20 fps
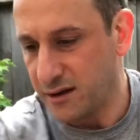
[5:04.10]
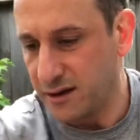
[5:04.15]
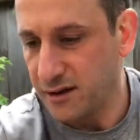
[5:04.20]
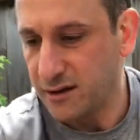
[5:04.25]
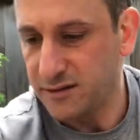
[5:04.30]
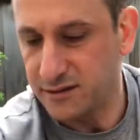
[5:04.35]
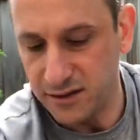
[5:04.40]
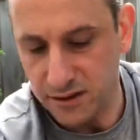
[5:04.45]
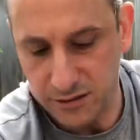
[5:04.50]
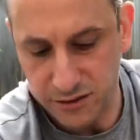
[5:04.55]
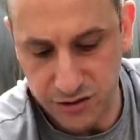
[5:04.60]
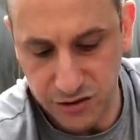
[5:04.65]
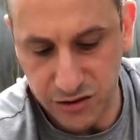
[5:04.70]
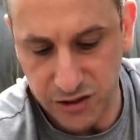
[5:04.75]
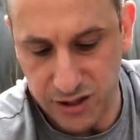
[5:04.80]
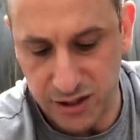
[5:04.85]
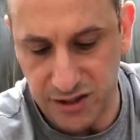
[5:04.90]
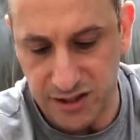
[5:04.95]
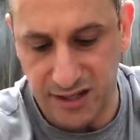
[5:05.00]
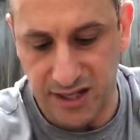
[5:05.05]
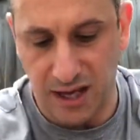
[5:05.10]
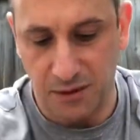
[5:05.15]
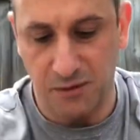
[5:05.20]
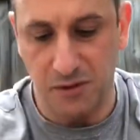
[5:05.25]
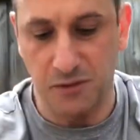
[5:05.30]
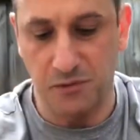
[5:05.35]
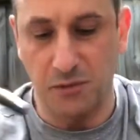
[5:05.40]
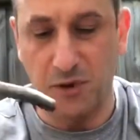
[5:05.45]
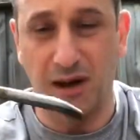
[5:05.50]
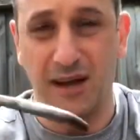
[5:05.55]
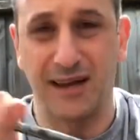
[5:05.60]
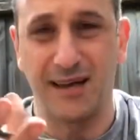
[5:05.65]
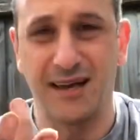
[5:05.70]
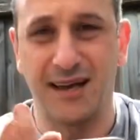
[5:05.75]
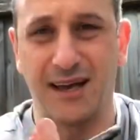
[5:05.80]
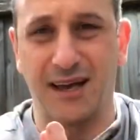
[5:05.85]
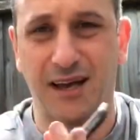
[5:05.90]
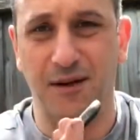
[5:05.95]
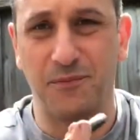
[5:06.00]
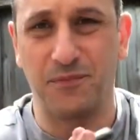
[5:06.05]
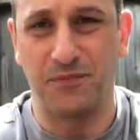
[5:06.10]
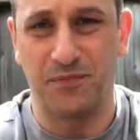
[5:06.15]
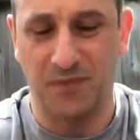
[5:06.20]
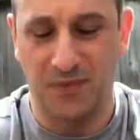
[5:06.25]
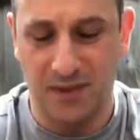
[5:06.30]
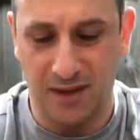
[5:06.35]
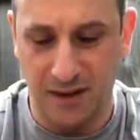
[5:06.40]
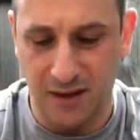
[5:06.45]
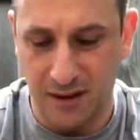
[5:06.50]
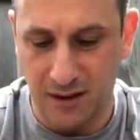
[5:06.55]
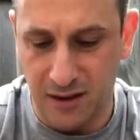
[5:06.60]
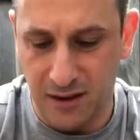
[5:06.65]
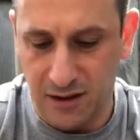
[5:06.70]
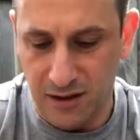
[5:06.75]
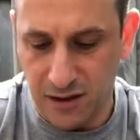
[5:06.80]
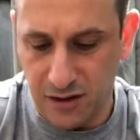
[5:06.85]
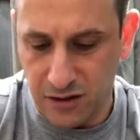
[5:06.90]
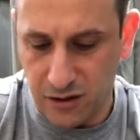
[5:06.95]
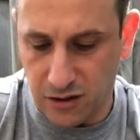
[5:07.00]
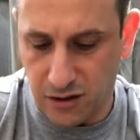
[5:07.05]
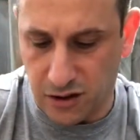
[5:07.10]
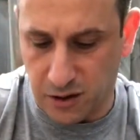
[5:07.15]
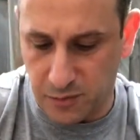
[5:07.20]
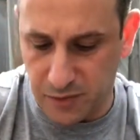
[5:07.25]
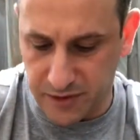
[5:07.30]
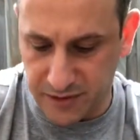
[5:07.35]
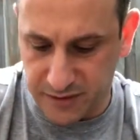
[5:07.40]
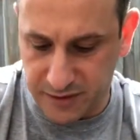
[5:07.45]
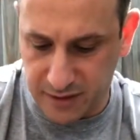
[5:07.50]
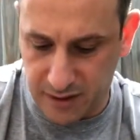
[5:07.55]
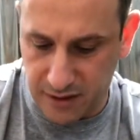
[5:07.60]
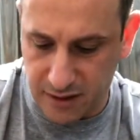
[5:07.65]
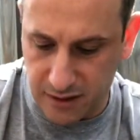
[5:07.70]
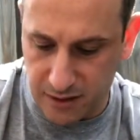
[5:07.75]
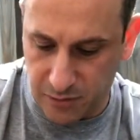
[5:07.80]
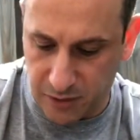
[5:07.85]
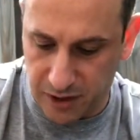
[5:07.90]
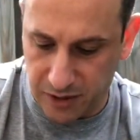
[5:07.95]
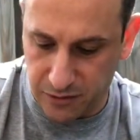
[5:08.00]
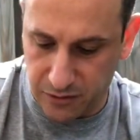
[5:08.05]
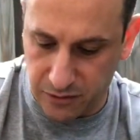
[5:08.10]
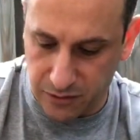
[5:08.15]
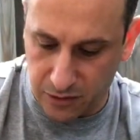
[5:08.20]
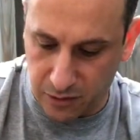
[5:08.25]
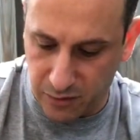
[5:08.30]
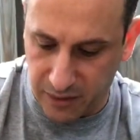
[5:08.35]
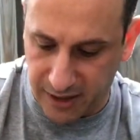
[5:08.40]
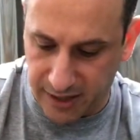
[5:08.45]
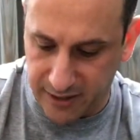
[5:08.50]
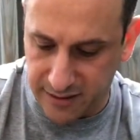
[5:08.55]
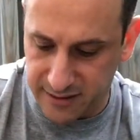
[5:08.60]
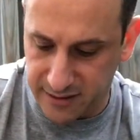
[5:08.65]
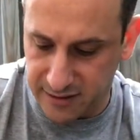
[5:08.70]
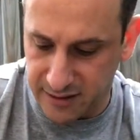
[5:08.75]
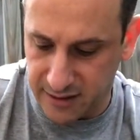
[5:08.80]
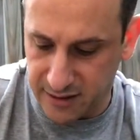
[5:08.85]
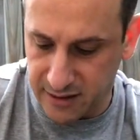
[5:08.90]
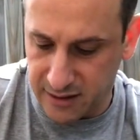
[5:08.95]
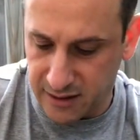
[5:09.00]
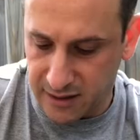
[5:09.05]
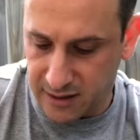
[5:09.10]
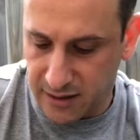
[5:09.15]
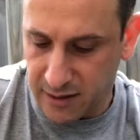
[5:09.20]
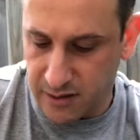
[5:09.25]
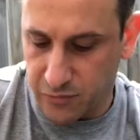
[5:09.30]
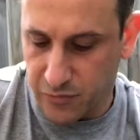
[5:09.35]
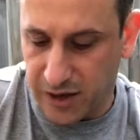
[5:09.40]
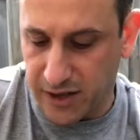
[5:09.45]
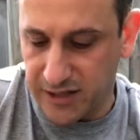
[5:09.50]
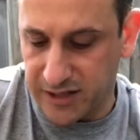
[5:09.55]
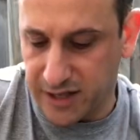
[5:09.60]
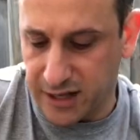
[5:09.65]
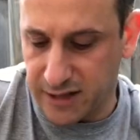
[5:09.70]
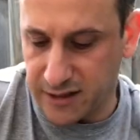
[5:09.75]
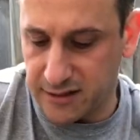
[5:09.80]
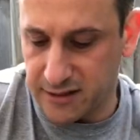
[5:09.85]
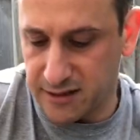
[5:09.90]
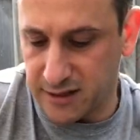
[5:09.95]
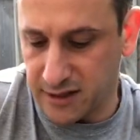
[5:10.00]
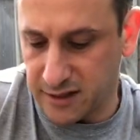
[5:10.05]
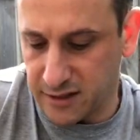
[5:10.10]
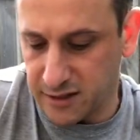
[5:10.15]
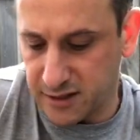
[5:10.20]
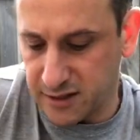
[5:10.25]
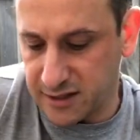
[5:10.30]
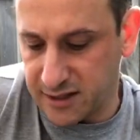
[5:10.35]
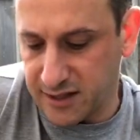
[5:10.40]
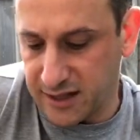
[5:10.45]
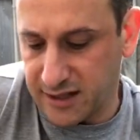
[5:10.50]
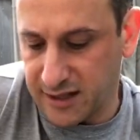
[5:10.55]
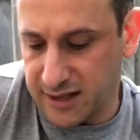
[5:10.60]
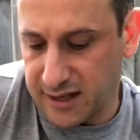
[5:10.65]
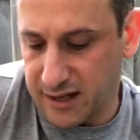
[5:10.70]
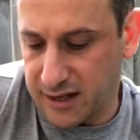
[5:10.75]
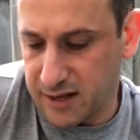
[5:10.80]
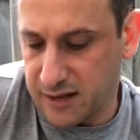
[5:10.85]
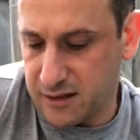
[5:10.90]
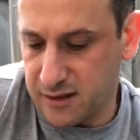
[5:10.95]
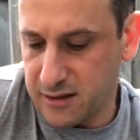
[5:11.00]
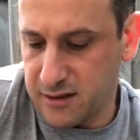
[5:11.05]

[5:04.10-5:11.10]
So usually I just come in with my clobbers, my knob cutters, branch cutters, and I'll just take that out.